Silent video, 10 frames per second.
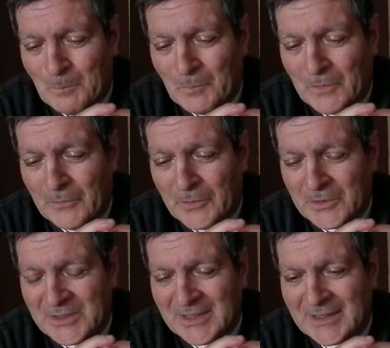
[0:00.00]
The
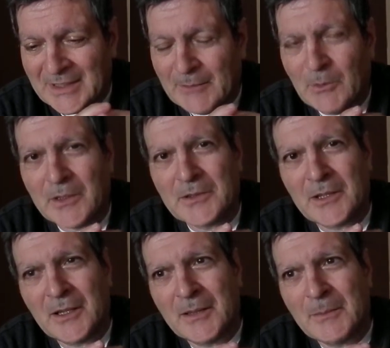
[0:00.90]
first thing that I want to
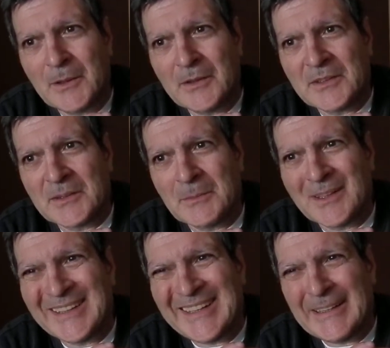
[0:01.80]
talk about is the
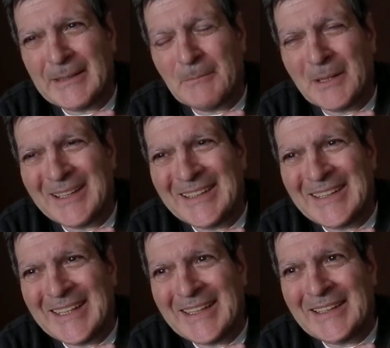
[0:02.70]

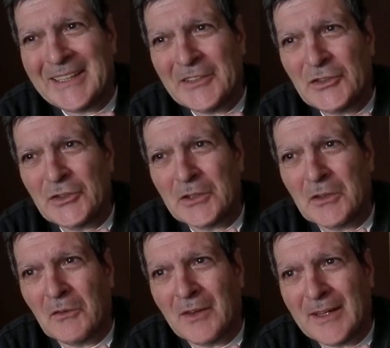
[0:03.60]
mundane nature
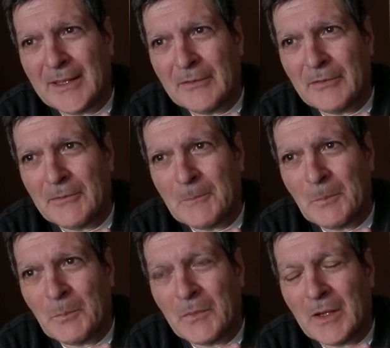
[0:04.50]
of life.
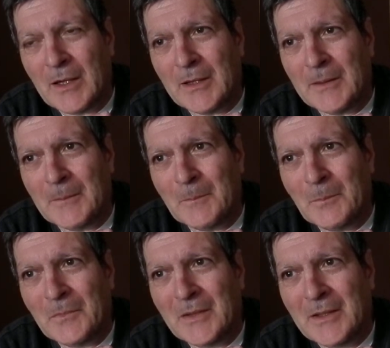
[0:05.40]

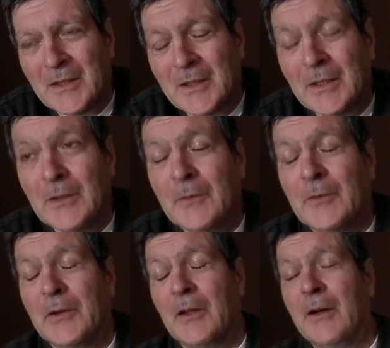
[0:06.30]

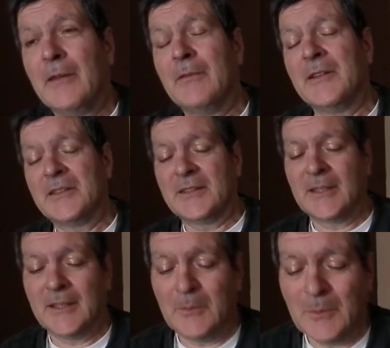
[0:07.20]
For a lot of us,
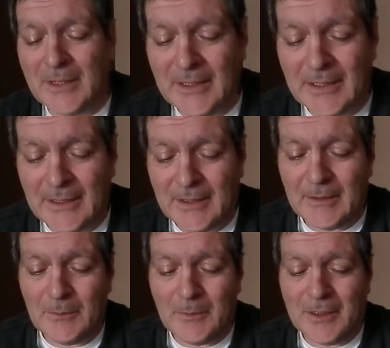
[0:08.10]

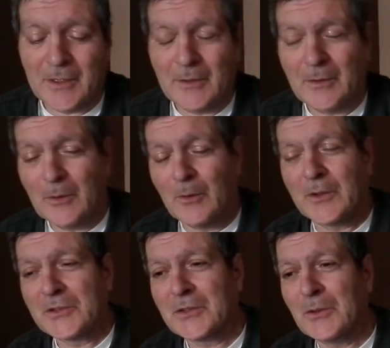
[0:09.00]
we go to
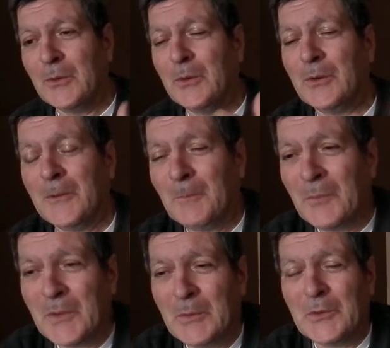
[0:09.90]
school,
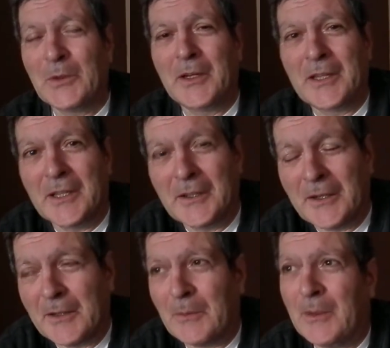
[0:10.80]
we try to get
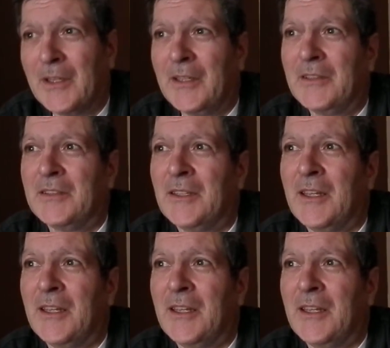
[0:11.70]
hard grades,